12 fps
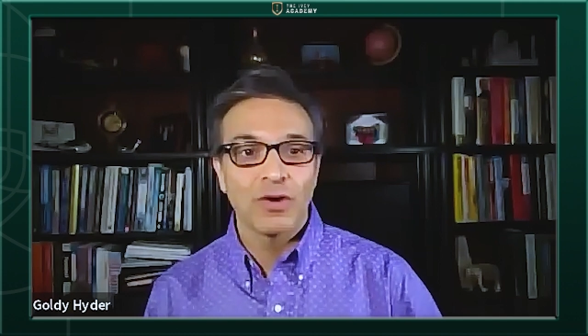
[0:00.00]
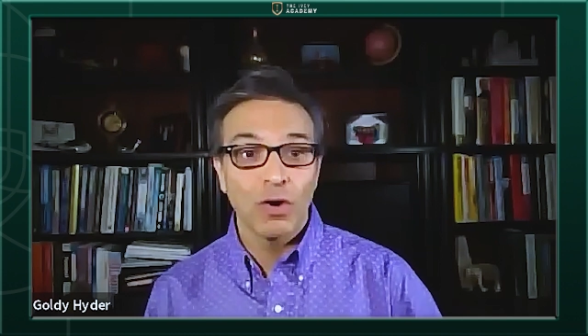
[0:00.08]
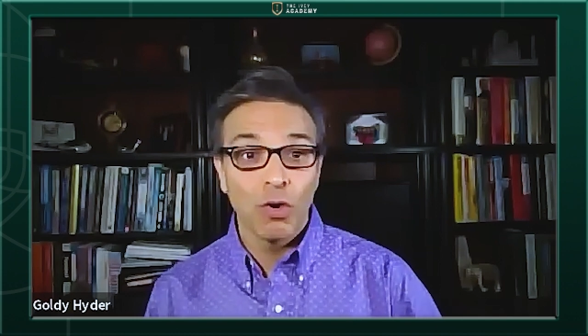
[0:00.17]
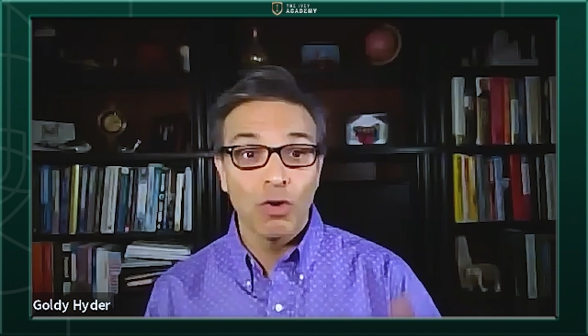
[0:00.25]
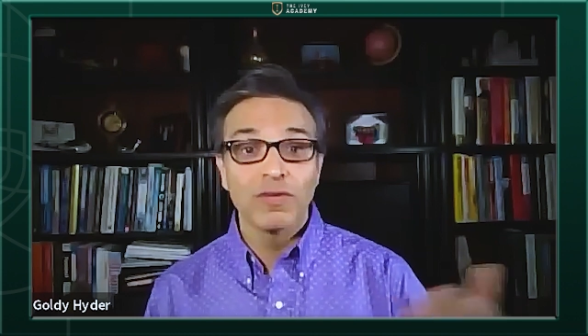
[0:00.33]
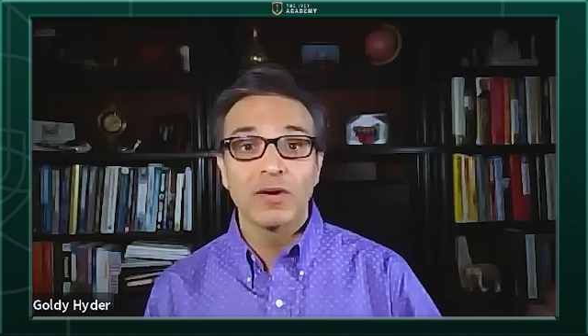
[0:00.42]
for
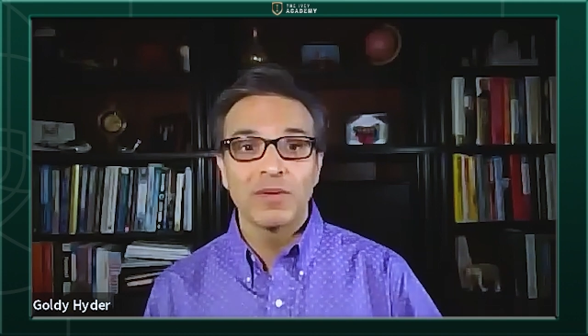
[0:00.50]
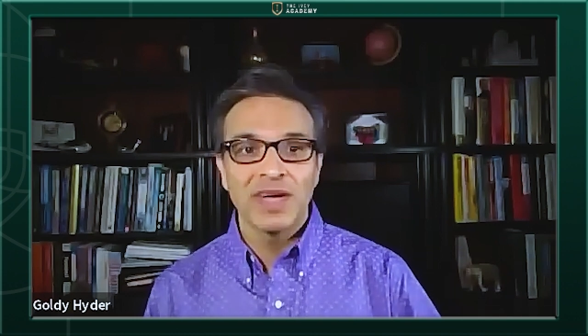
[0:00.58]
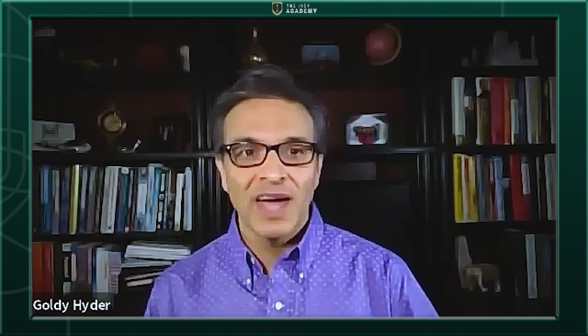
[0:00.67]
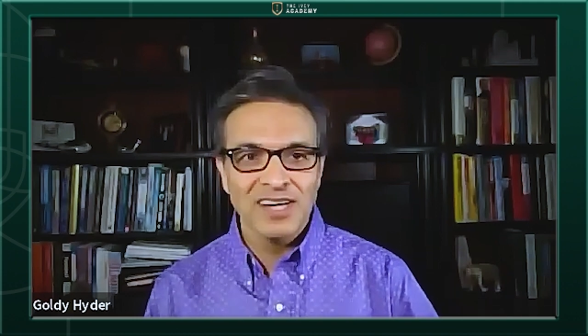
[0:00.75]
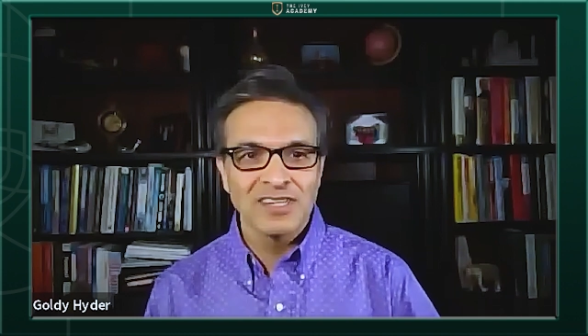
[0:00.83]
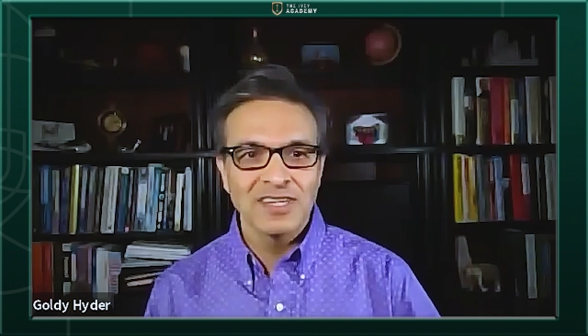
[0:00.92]

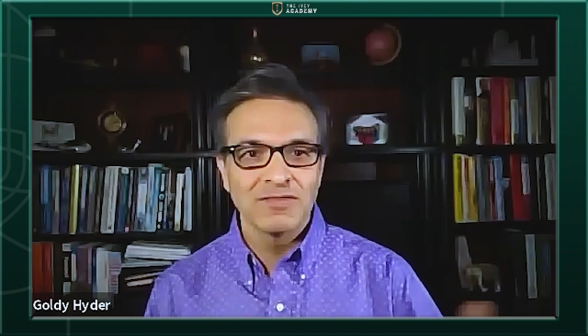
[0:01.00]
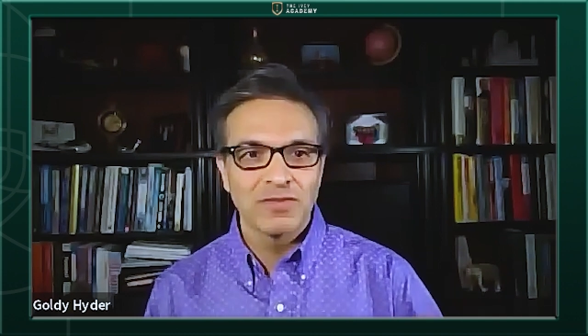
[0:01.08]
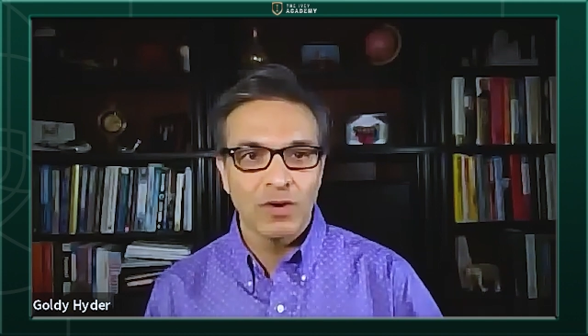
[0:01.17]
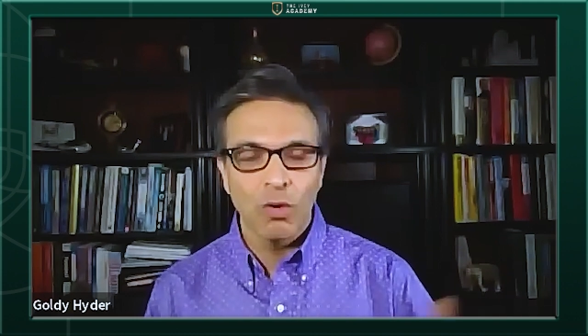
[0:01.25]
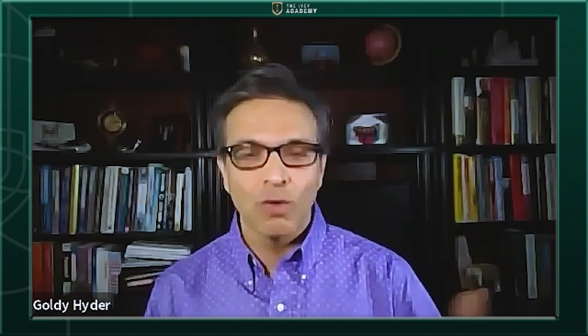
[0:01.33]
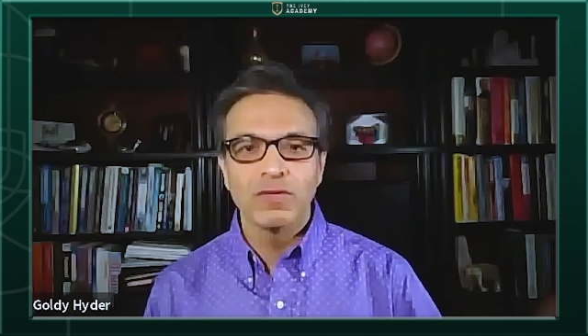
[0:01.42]
overreacting,
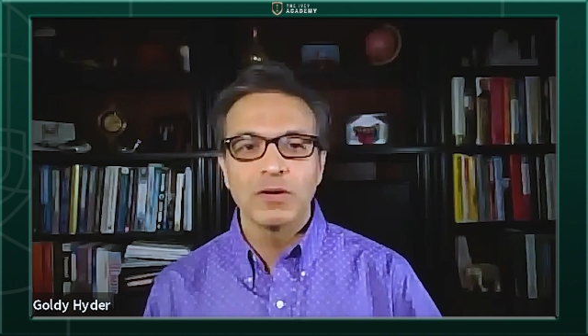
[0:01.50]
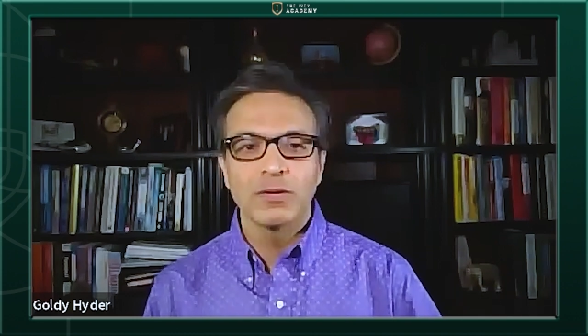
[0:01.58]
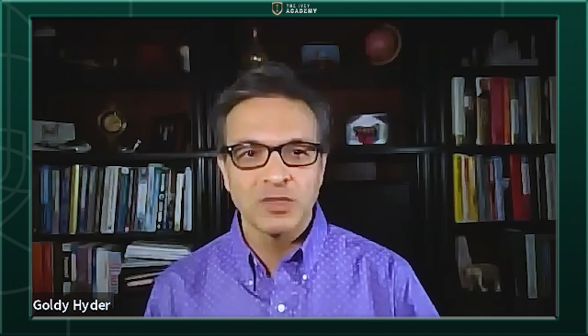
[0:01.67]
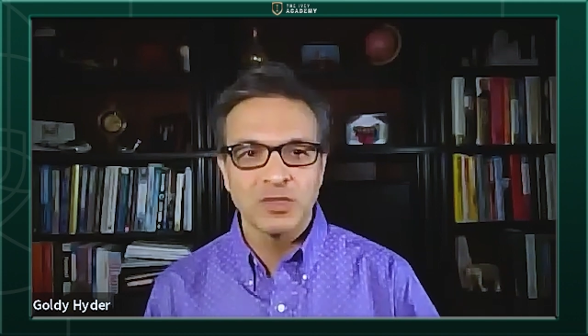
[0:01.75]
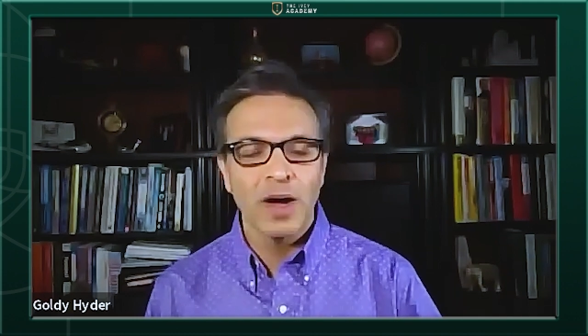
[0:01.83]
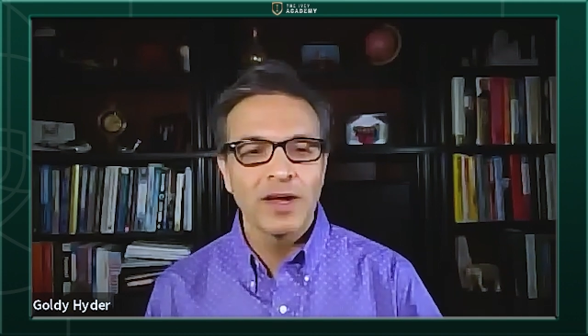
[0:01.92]
for
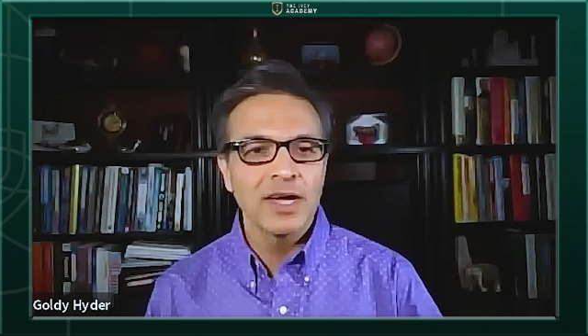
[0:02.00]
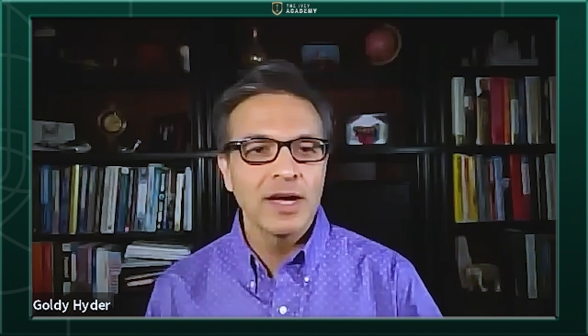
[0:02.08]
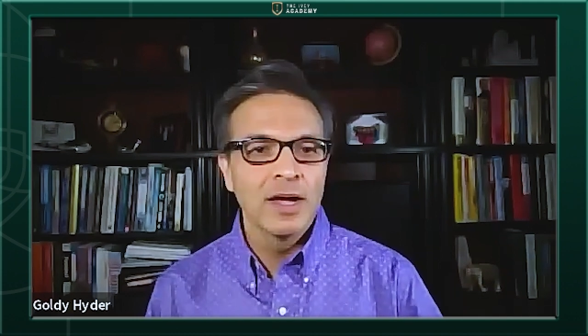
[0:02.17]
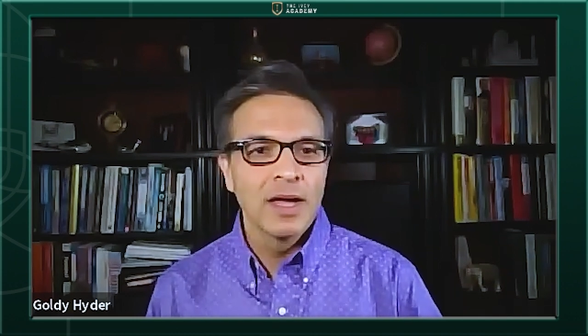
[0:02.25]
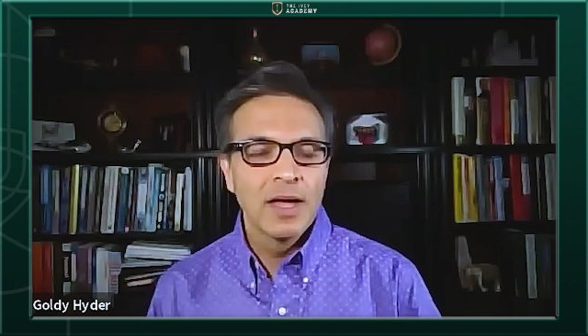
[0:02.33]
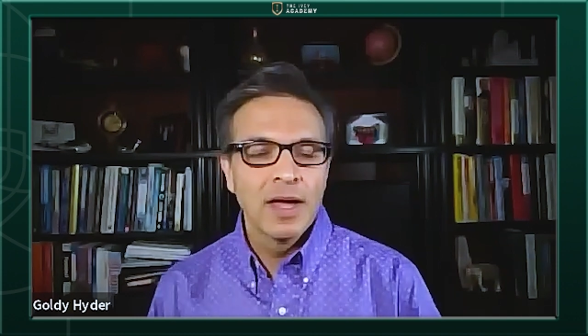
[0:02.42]
overresponding.